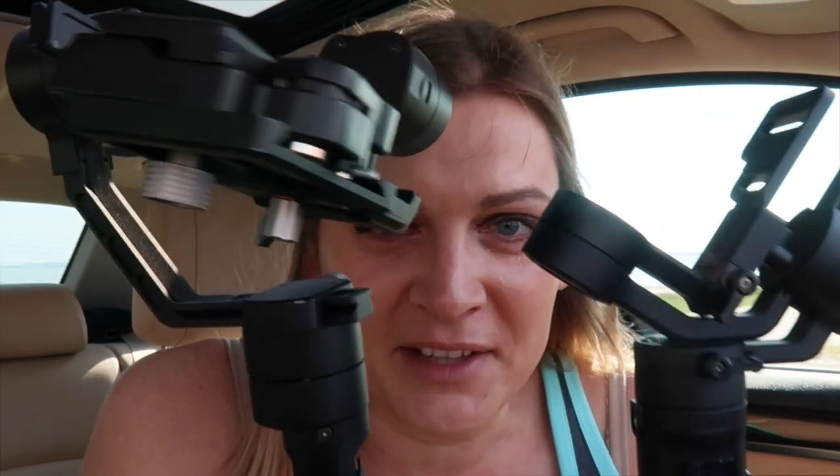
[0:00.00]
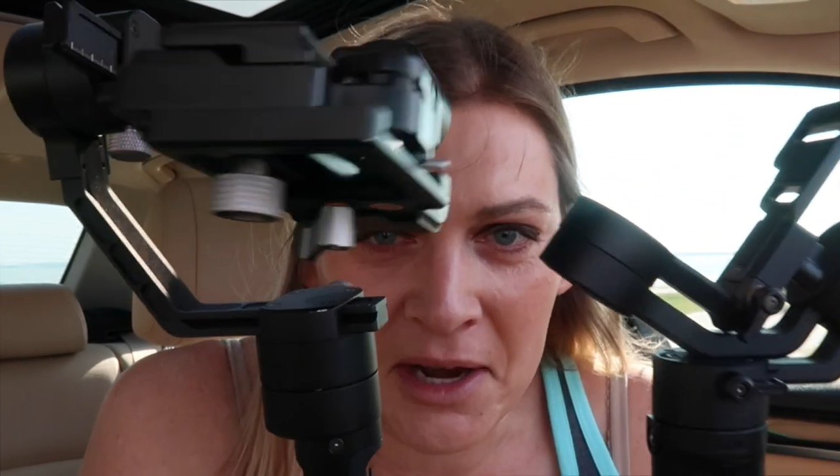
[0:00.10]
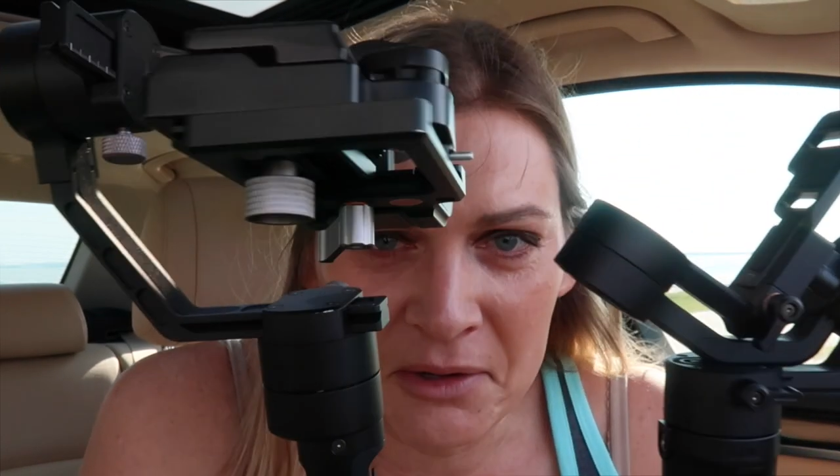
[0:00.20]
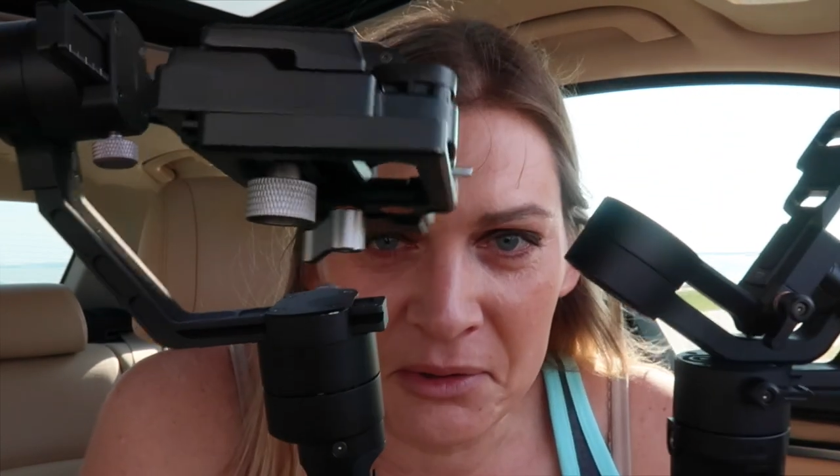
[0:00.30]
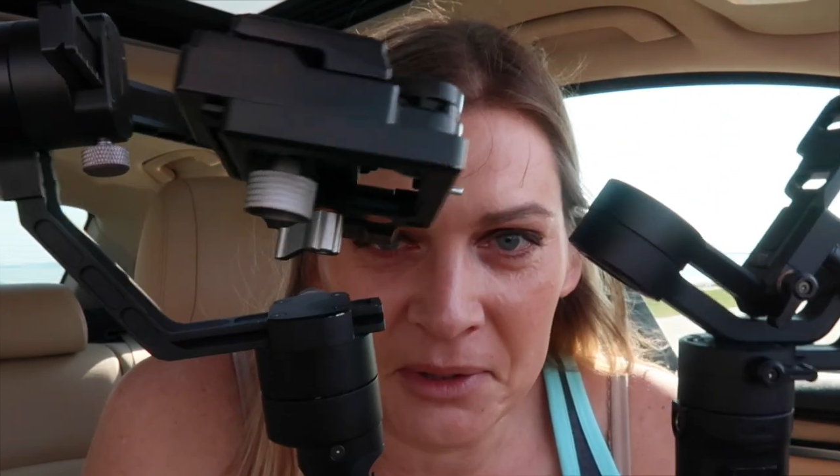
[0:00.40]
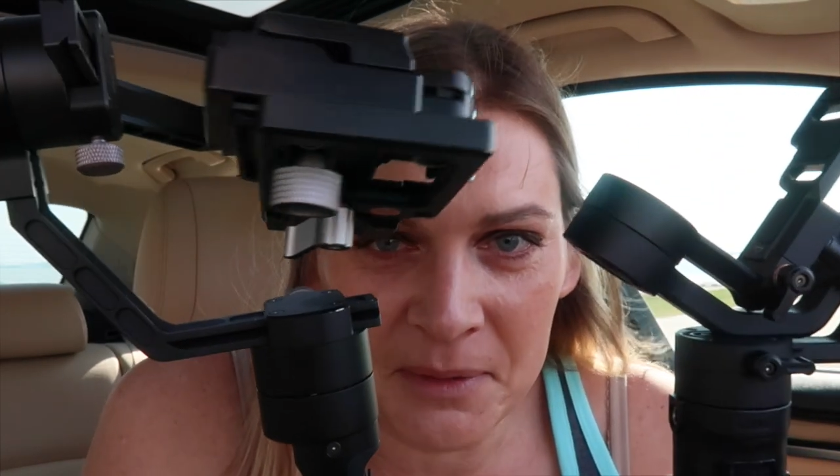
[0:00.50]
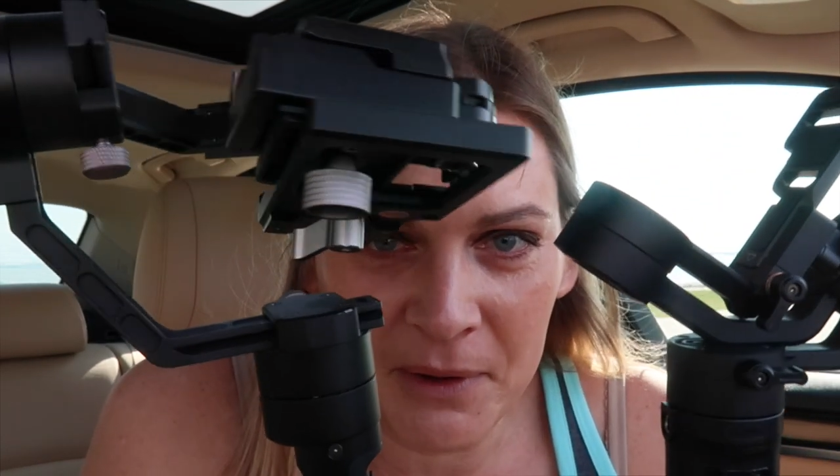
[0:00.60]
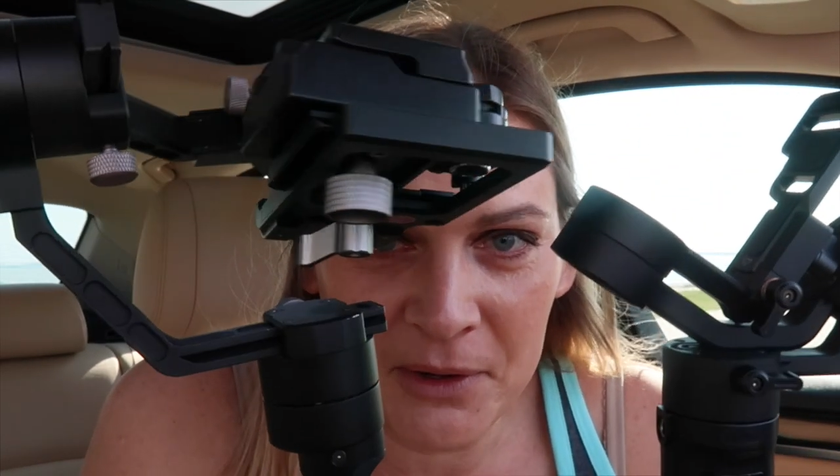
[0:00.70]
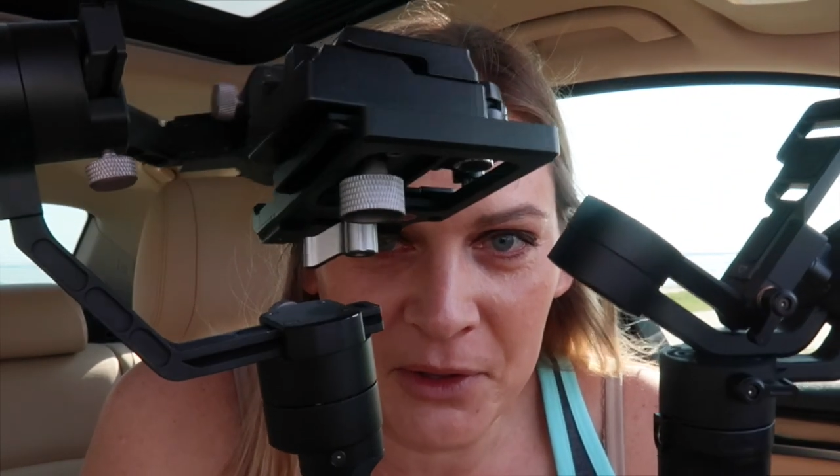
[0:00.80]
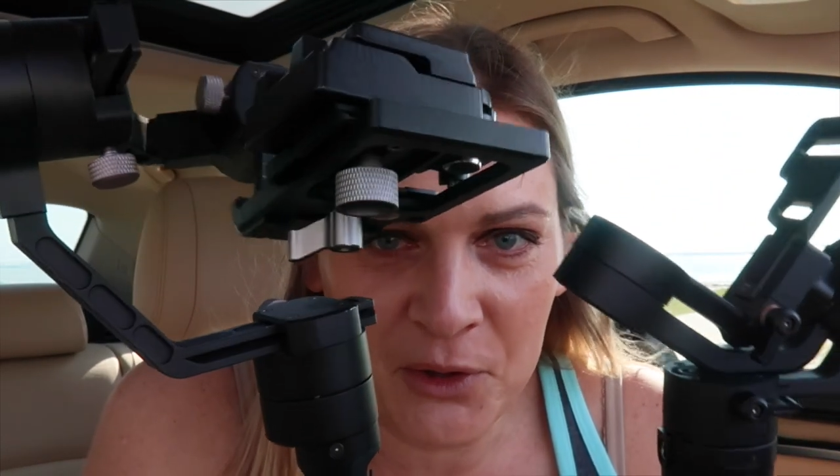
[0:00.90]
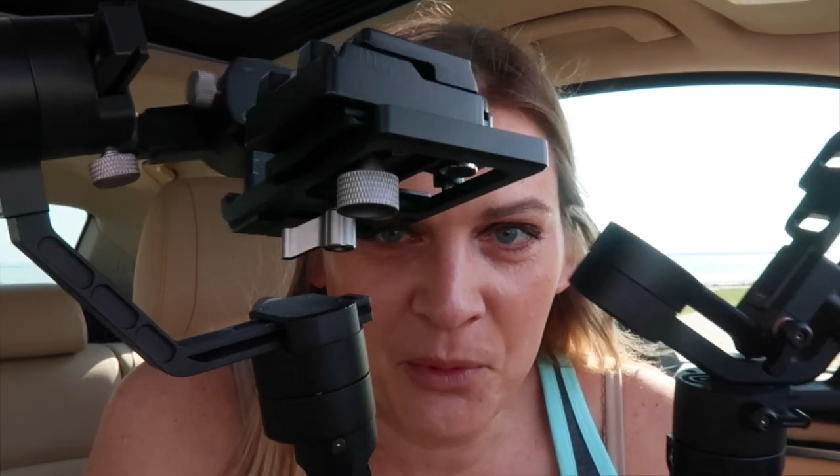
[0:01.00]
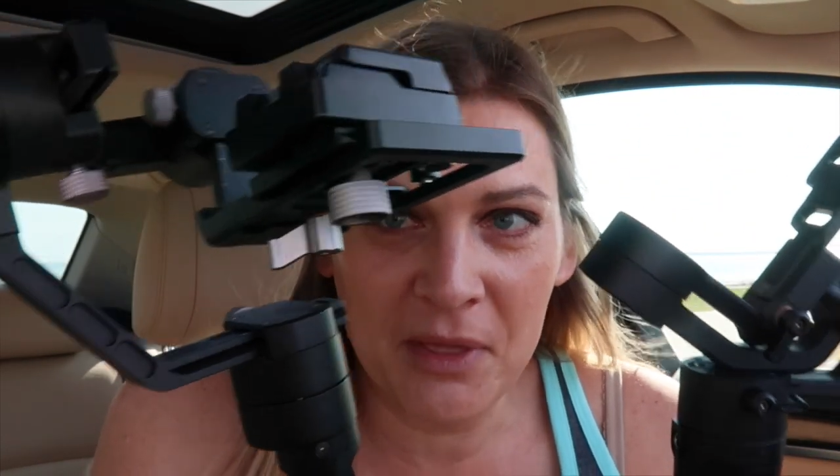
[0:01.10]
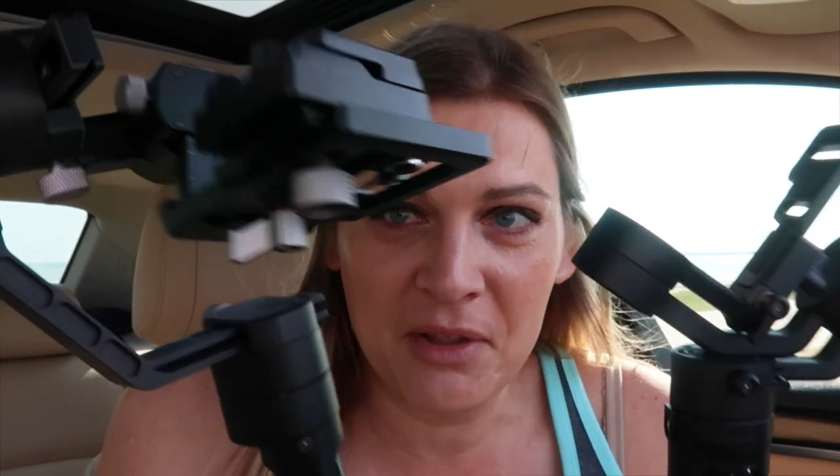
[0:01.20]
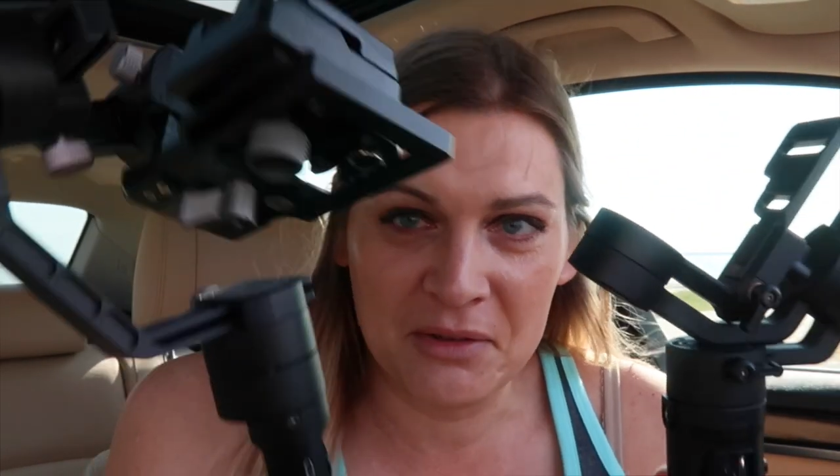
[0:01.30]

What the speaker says: dinosaur compared to the new one.